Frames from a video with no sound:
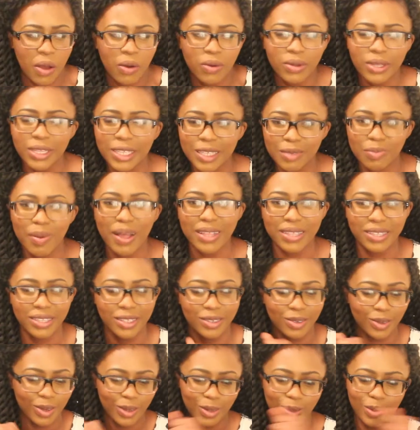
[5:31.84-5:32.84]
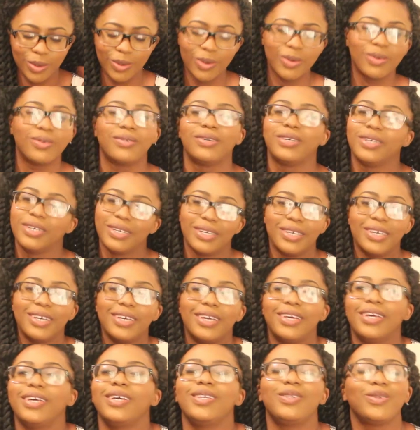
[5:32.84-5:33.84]
oh, this part is just so,
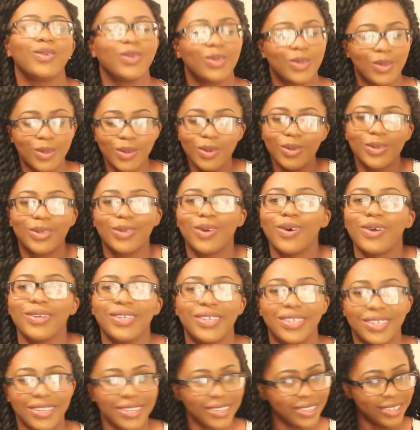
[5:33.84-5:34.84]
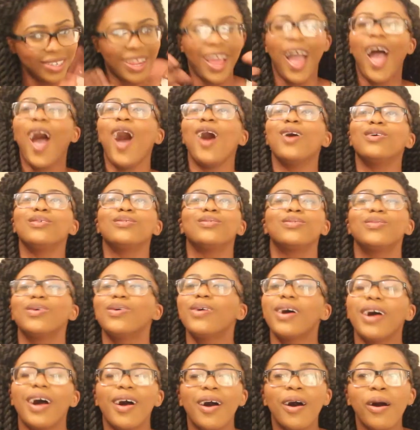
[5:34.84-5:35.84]
it's just so touching. So